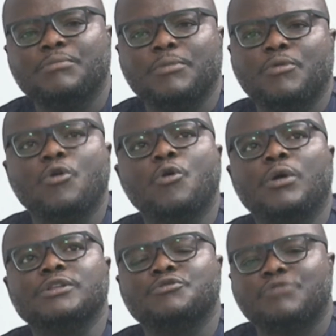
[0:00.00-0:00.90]
people who
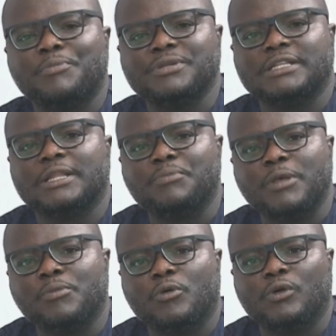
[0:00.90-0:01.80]
want to represent the
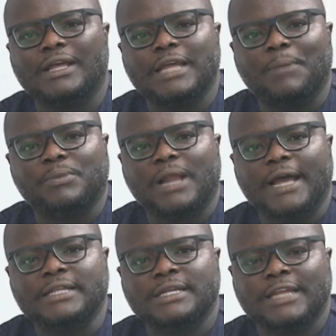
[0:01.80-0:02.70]
people and their
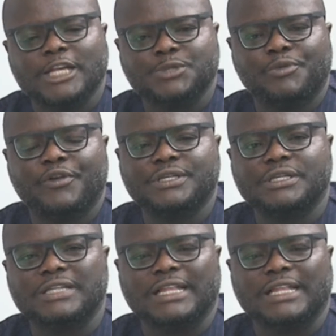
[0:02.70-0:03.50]
plight and their aspirations.